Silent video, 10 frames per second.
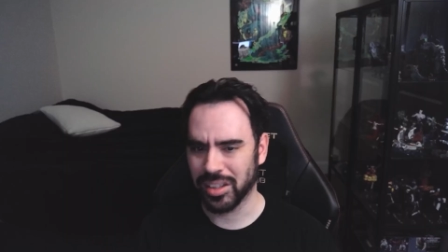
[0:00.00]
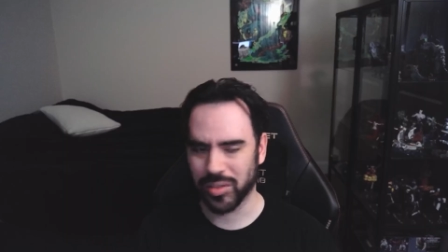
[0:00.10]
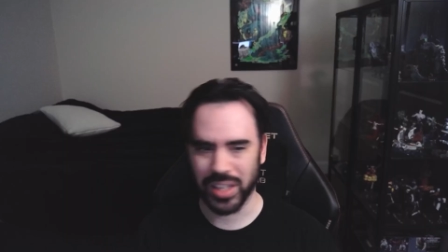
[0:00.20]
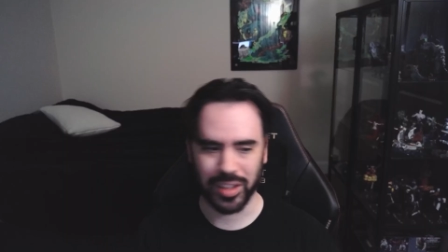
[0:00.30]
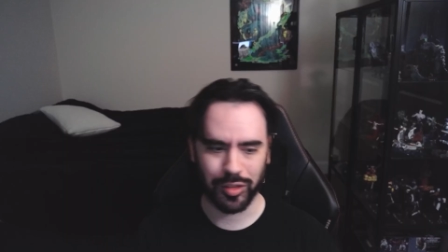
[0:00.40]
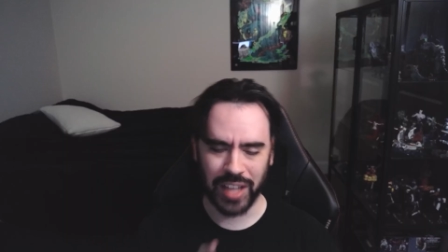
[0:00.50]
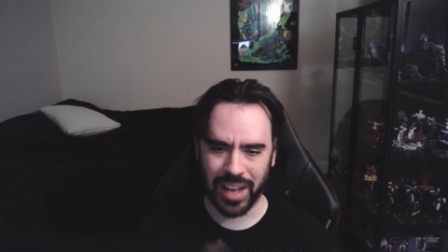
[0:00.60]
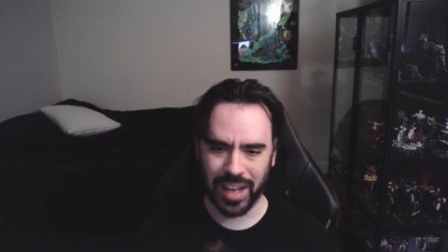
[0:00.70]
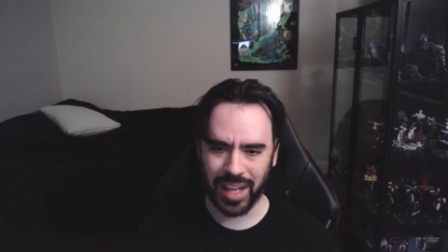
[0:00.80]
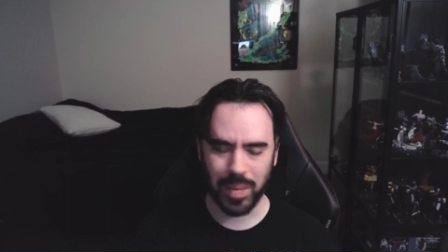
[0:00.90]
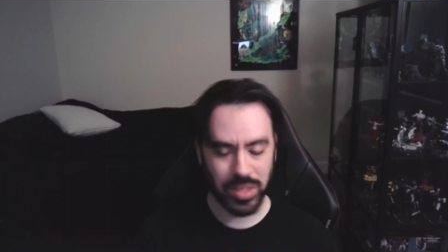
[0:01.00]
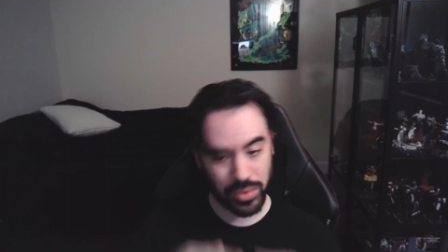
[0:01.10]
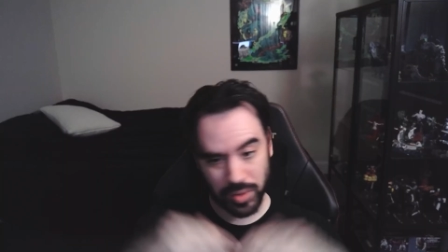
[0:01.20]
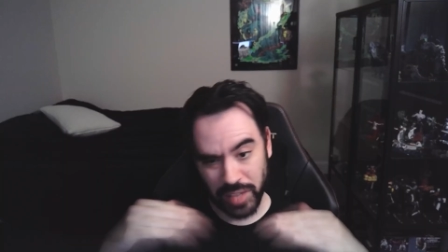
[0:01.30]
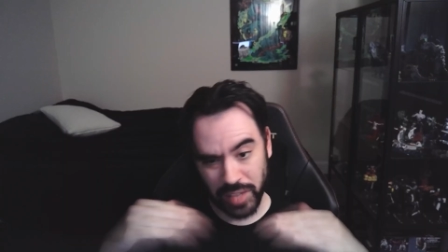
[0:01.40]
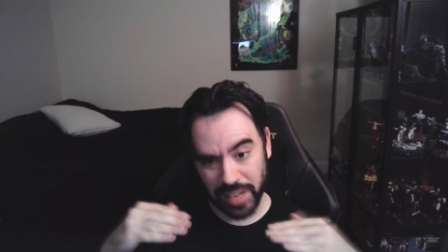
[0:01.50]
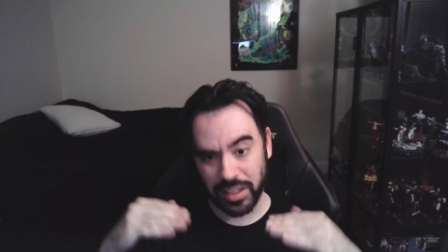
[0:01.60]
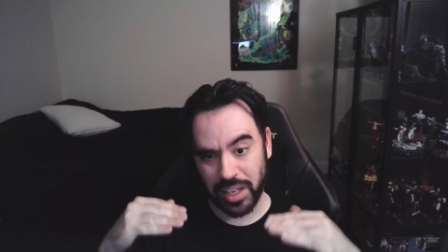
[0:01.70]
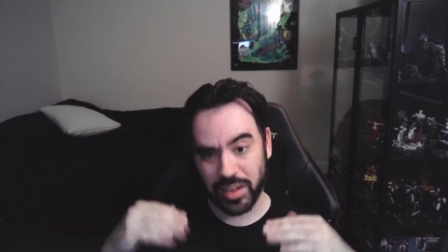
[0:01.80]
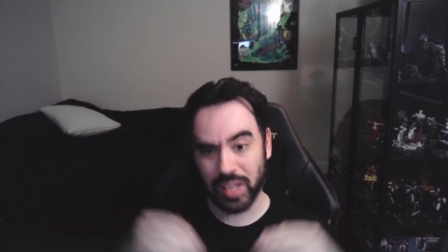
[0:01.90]
got the flat option, which will flatten it
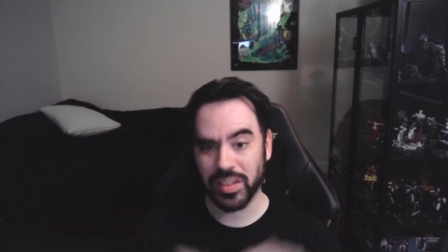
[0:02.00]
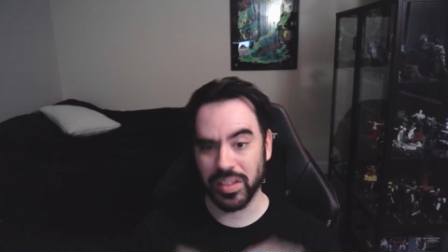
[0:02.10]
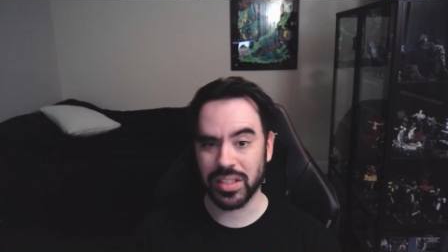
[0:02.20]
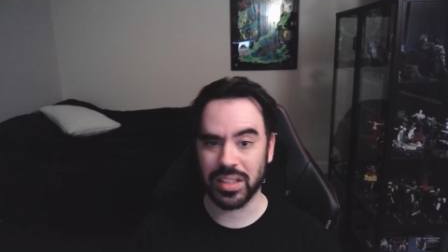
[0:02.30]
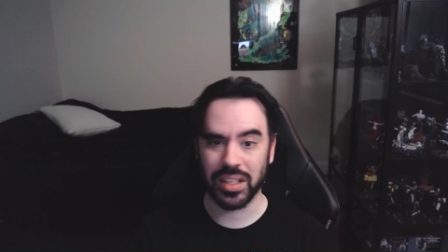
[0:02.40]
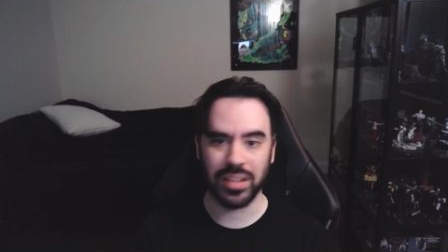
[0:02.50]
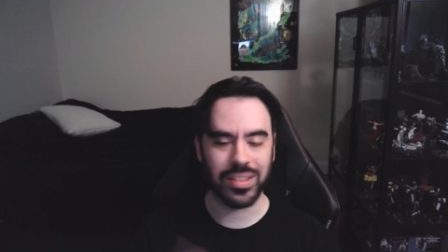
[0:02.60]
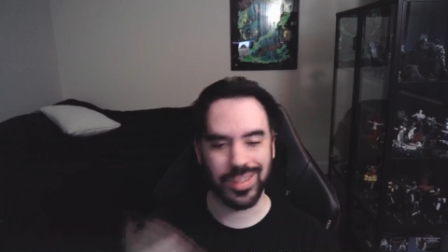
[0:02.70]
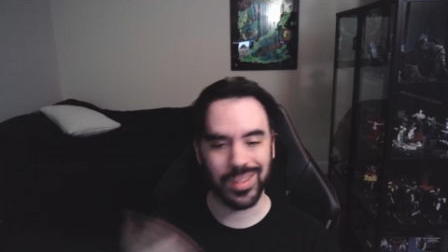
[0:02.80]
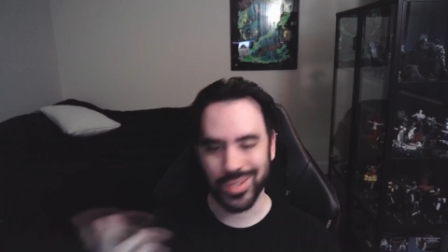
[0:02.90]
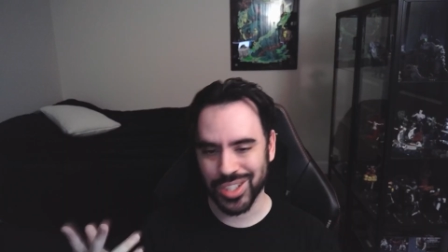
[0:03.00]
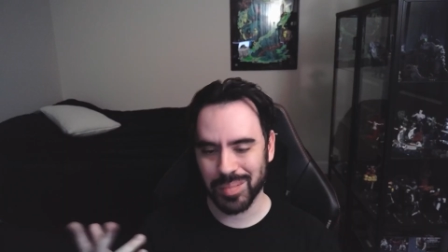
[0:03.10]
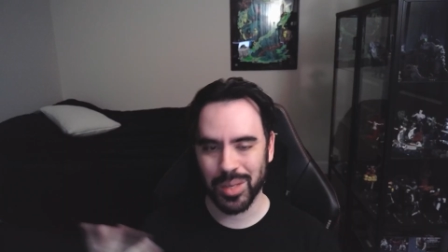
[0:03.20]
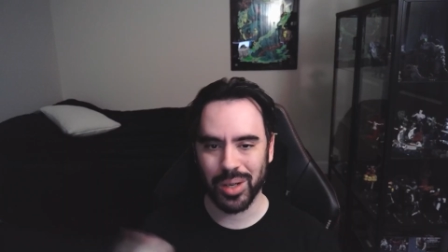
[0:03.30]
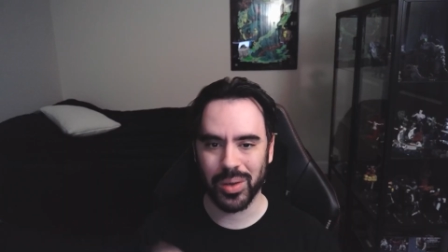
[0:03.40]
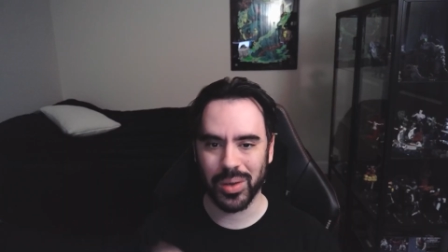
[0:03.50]
out, obviously, the zero G mode,